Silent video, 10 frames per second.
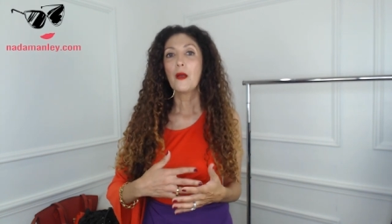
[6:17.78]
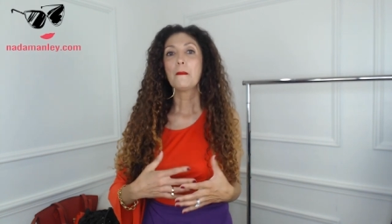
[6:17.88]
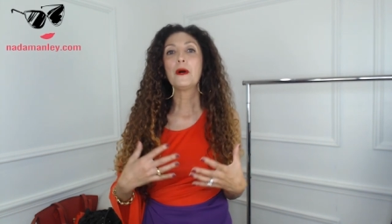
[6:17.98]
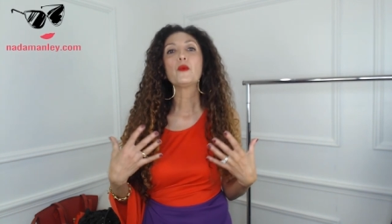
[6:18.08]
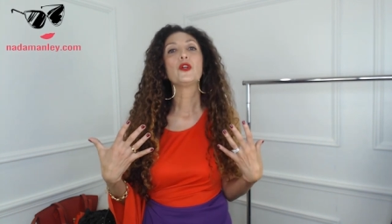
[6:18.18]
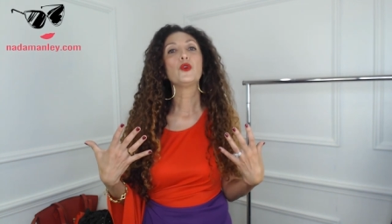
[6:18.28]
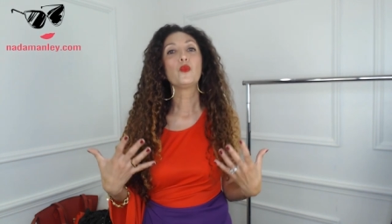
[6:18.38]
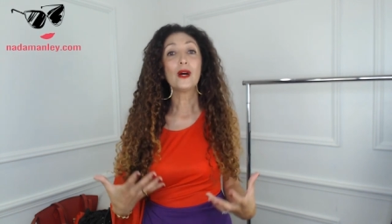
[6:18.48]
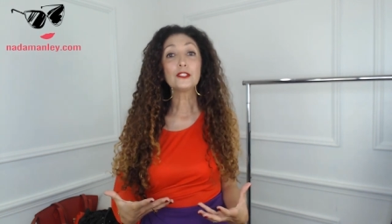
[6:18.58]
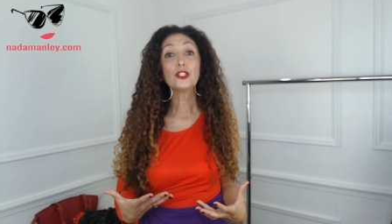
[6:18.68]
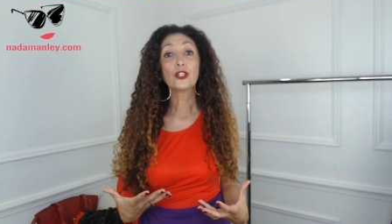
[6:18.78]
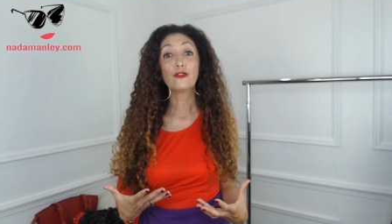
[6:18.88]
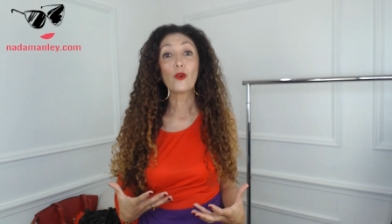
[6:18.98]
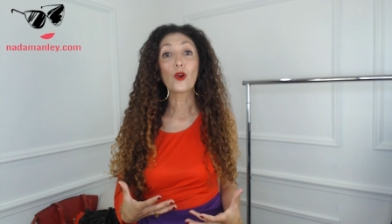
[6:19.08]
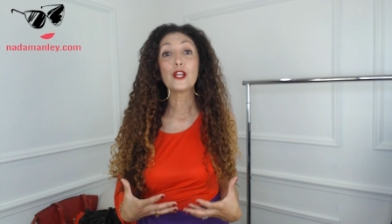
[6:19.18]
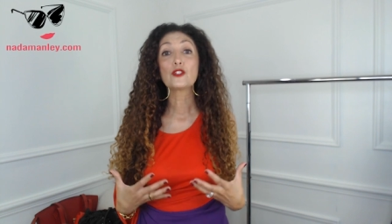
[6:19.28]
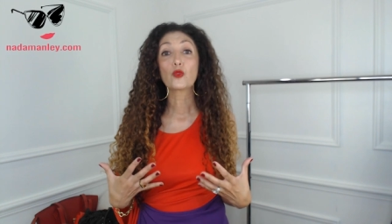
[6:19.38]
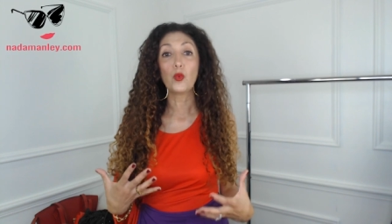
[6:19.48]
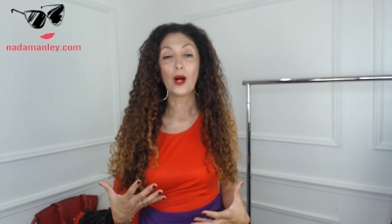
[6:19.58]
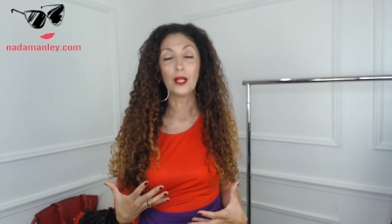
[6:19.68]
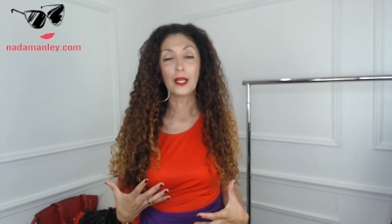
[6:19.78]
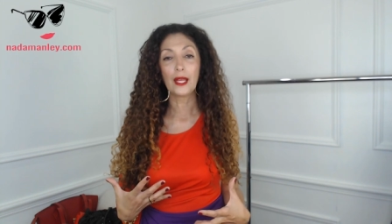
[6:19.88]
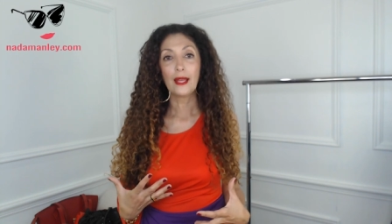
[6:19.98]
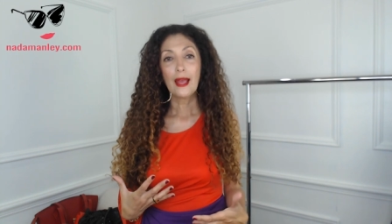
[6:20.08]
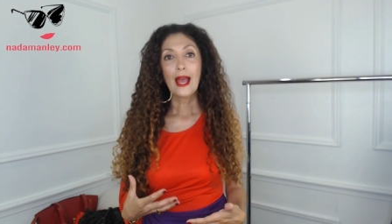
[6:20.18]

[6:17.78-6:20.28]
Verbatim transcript: but what you want to look for is quality